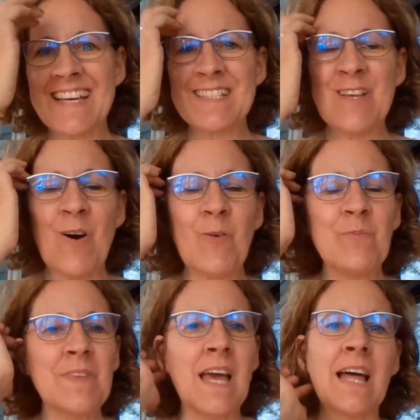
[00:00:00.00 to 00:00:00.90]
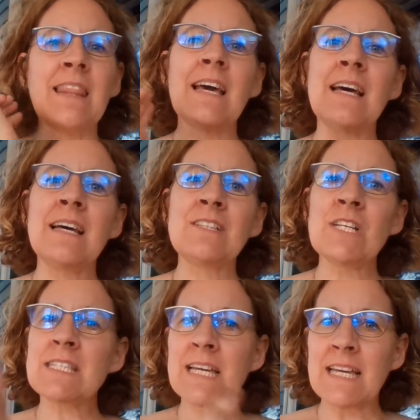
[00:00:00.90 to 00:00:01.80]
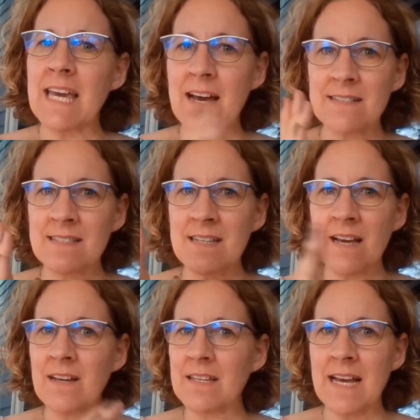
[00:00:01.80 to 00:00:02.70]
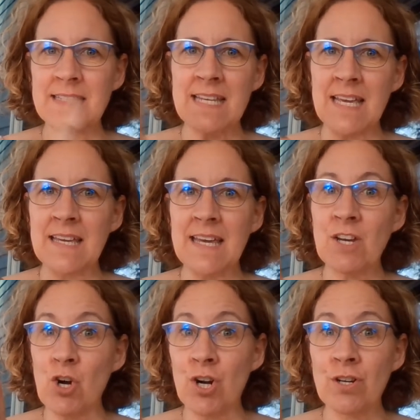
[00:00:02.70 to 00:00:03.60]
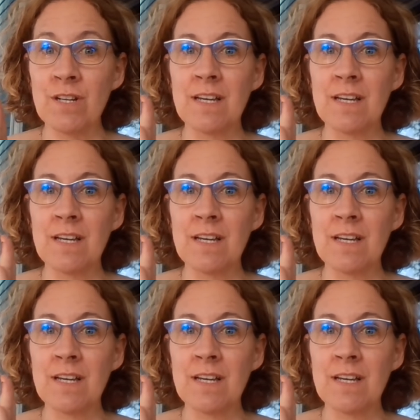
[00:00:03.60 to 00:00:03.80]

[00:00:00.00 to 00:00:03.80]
So just like a gas tank in a car